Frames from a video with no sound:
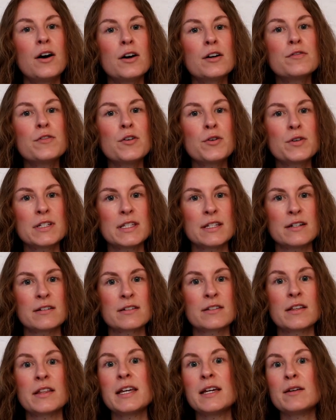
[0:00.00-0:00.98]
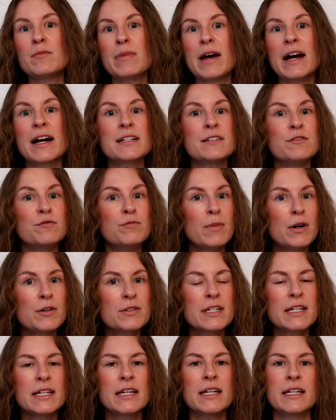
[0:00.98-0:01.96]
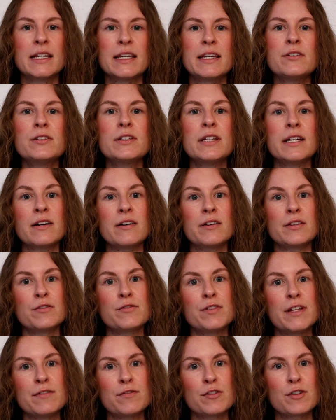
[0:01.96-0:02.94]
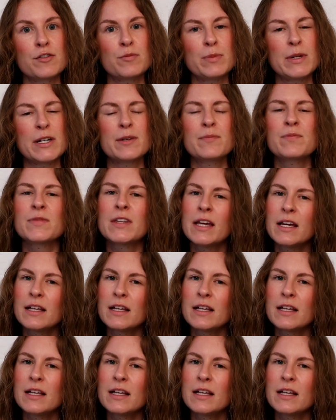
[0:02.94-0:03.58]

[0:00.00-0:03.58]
our focus here is on the impact of malting and kilning on the flavor of beer,